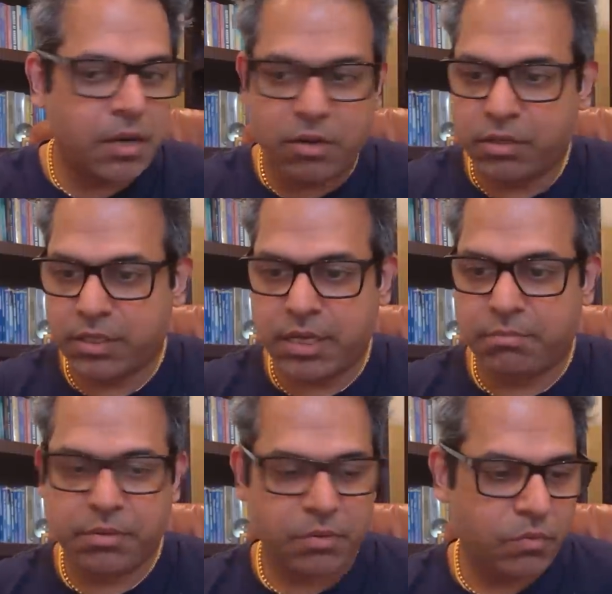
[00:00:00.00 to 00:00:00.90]
is not hooked
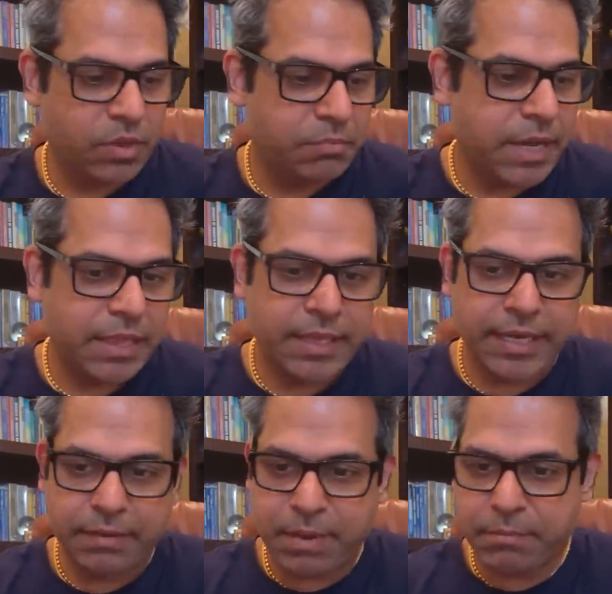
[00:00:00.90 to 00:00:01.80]
up with my
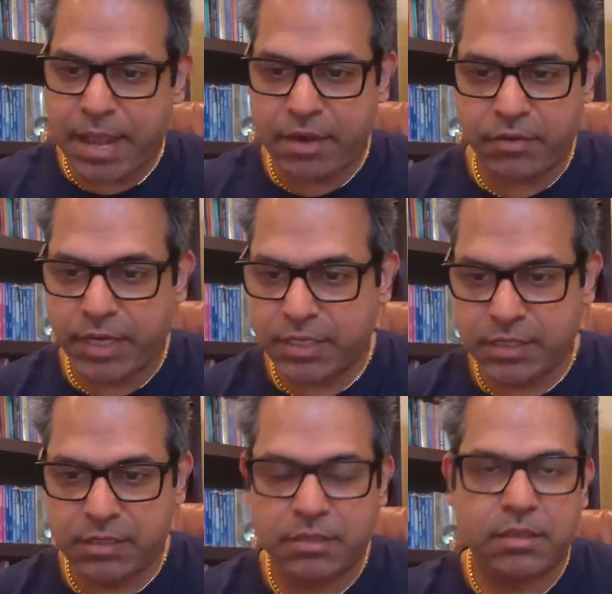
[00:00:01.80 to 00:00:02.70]
thing and my
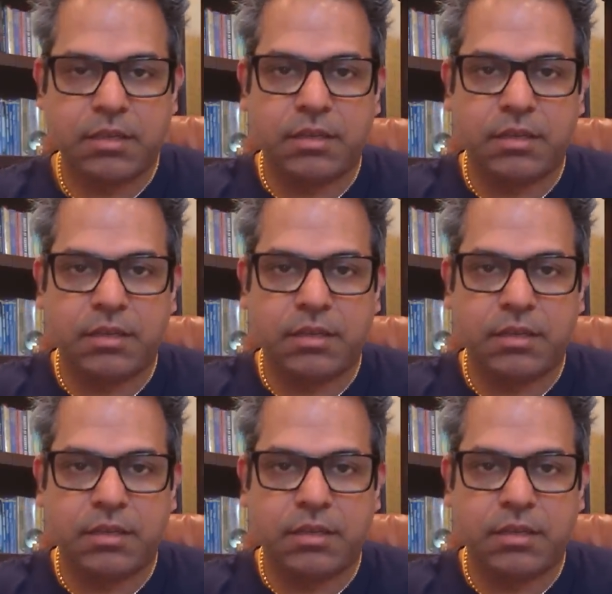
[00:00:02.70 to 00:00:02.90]
batteries.